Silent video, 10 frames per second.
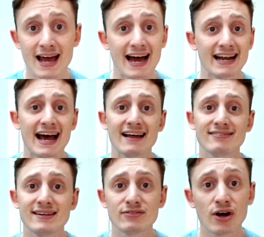And as
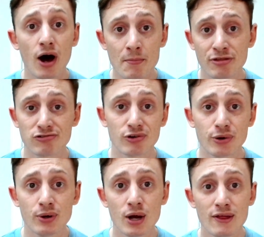these come
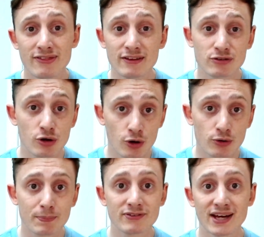through, this
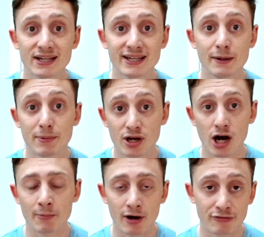could potentially
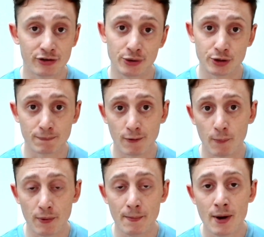become a future
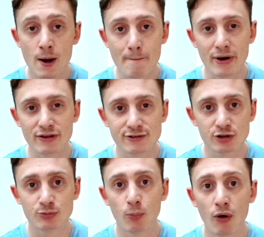problem, but it's
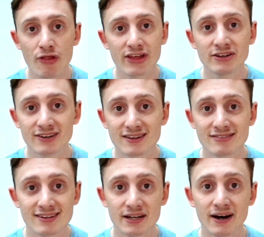just one thing to
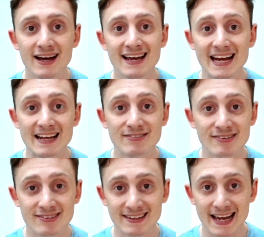consider in
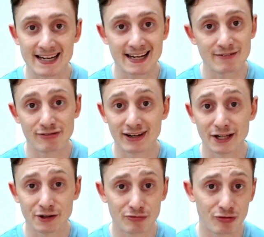sustained
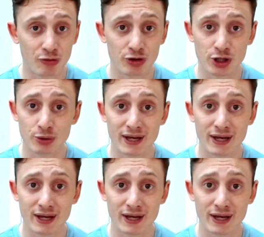inflation for the